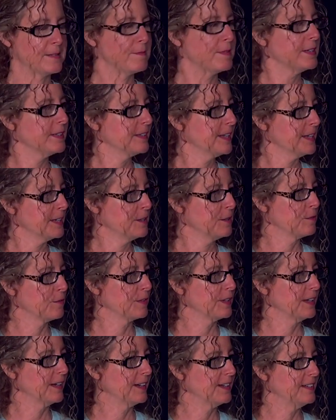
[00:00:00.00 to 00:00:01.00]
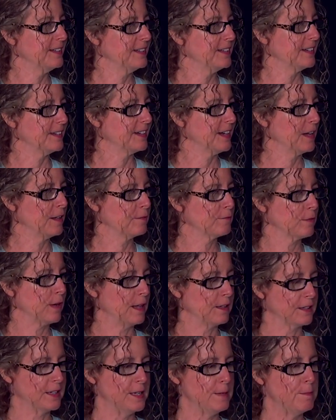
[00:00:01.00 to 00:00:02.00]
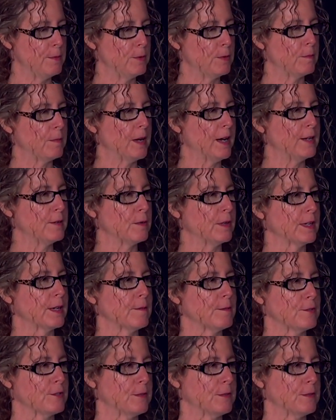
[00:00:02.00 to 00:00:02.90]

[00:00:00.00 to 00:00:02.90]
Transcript: something. Thank you for the idea. I'll, I'll keep you in mind when it comes